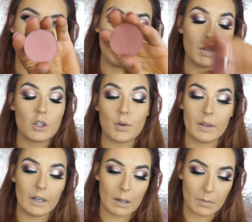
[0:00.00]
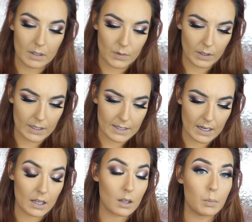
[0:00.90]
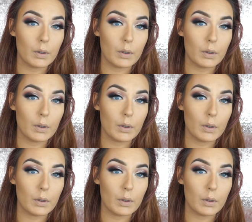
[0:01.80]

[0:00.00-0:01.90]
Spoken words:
I'm not sure what the name of this one is either,